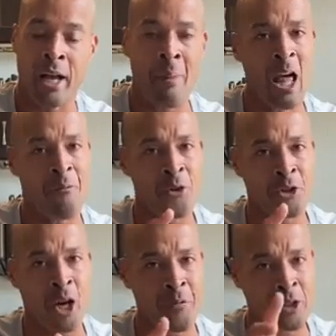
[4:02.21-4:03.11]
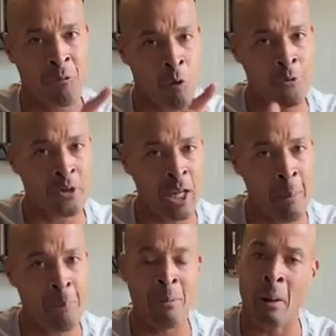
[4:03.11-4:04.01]
I'm not for sure if it's a 4th of July
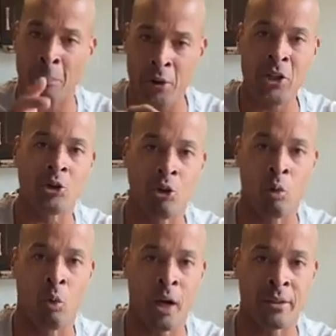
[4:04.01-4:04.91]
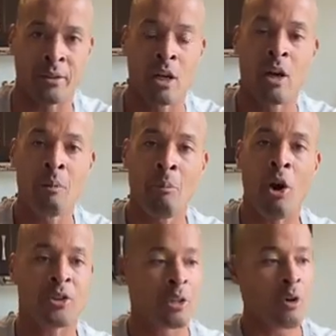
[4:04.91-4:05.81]
parade, but I'm pretty sure it was.
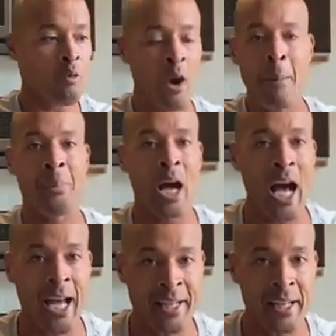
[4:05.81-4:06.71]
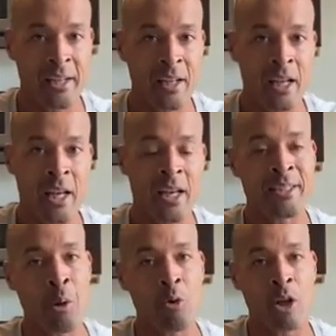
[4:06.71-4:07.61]
Marched right behind it because
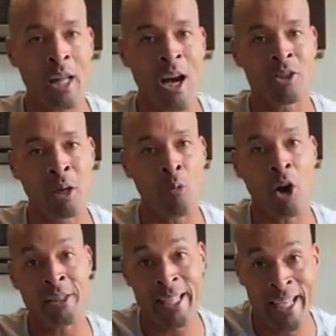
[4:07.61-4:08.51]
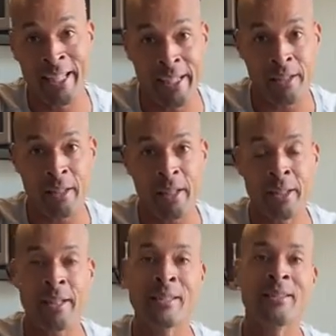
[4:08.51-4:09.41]
they weren't allowed to march in it.
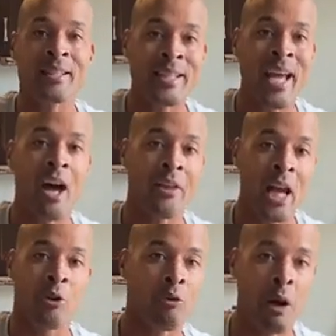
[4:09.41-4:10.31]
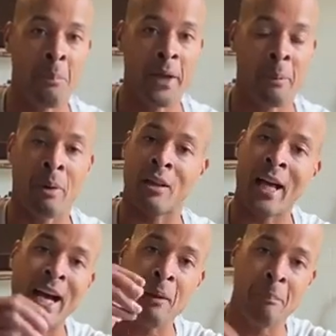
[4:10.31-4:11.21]
This is the town that I grew up in, but a
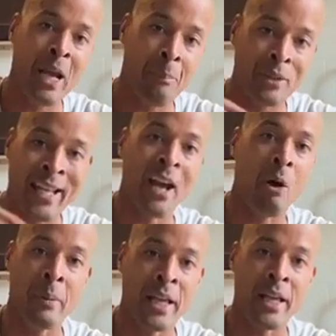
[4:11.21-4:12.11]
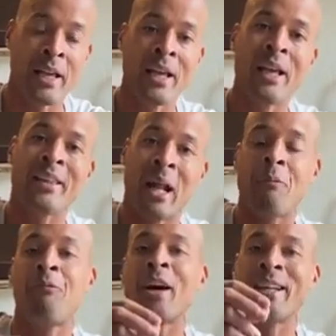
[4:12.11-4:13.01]
lot of people tell me that
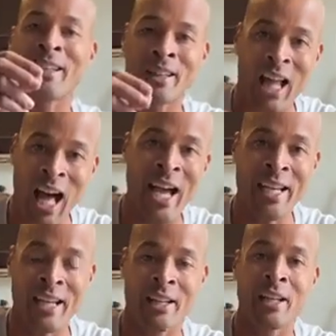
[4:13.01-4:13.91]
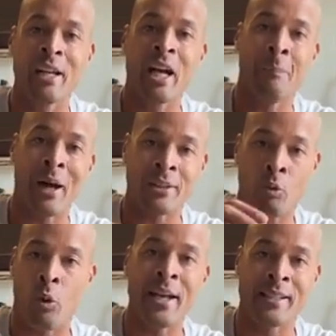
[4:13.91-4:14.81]
I'm fucking lying about the
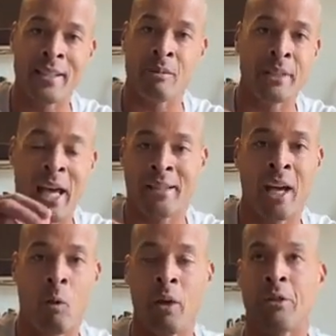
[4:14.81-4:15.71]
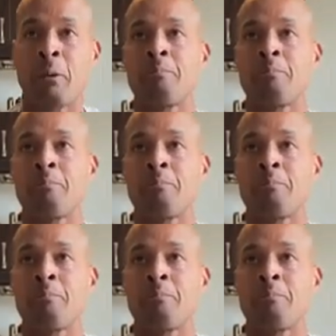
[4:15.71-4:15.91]
racism that I dealt with.